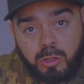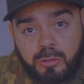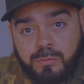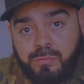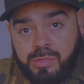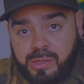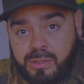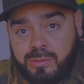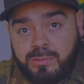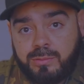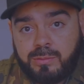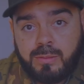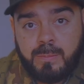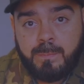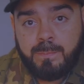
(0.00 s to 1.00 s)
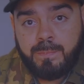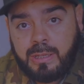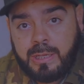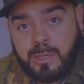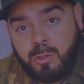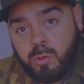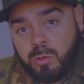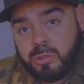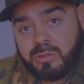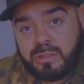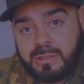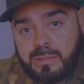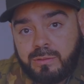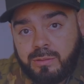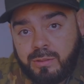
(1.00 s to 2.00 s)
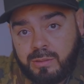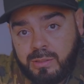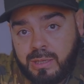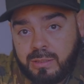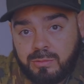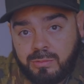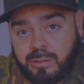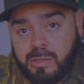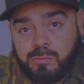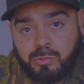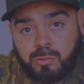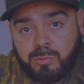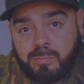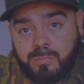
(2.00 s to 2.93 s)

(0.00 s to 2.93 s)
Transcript: of this in order to get to the next level?